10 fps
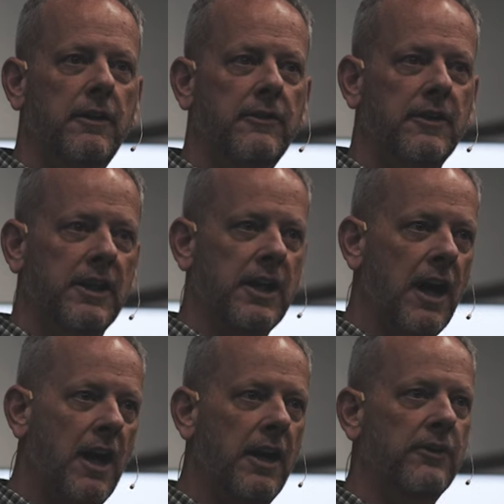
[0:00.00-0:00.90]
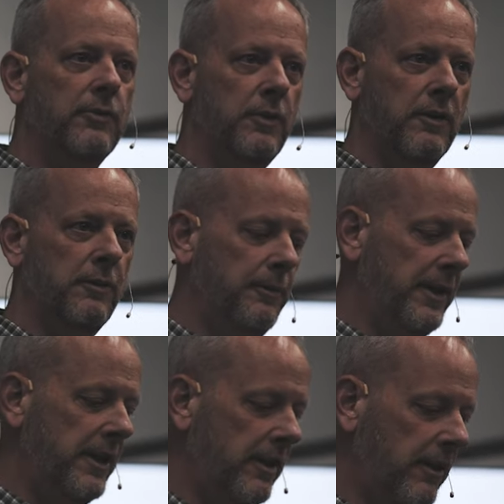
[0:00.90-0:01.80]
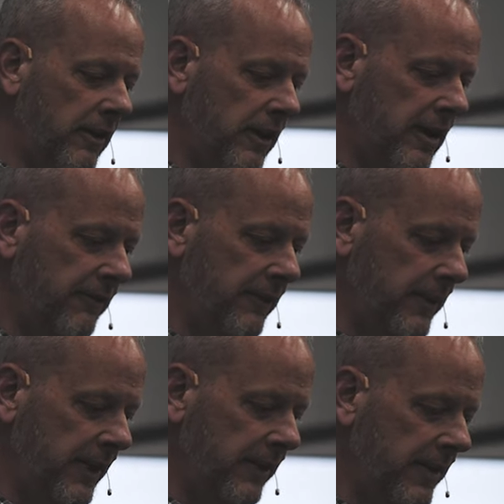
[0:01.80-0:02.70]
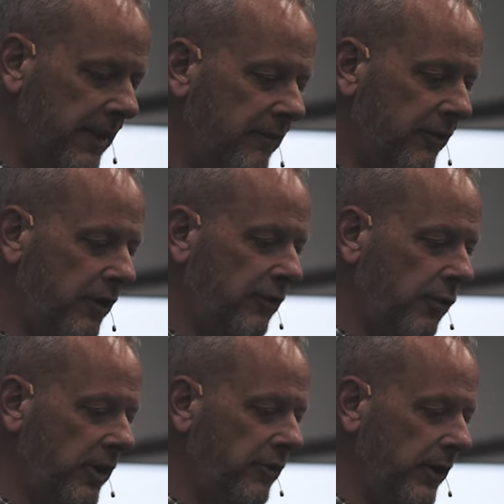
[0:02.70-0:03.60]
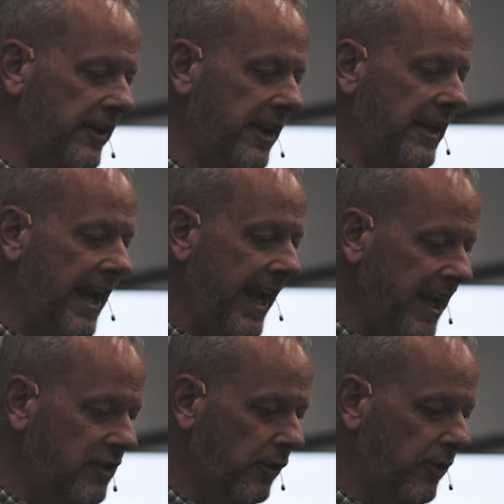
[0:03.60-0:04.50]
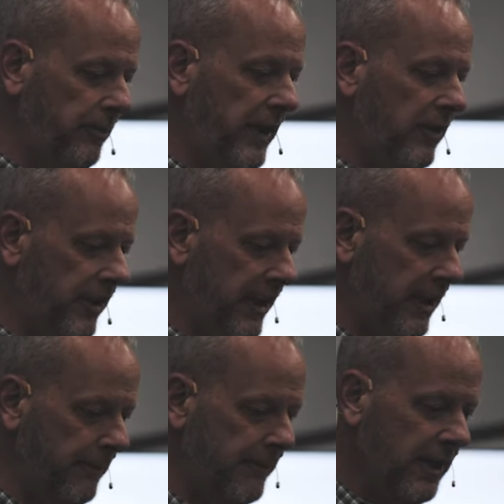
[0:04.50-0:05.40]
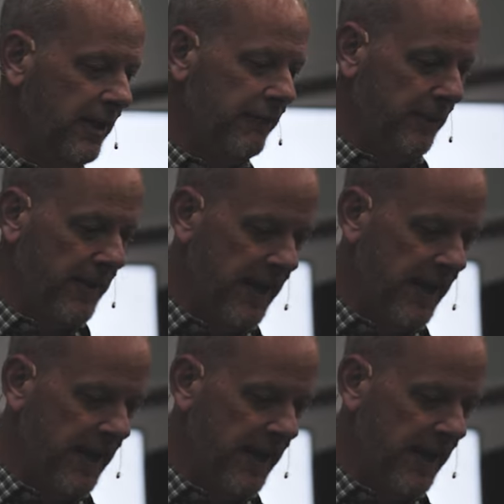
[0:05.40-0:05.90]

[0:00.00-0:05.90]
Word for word: is that God's will would be done in our life. Amen. And then verse 43 Then the angel appeared to him from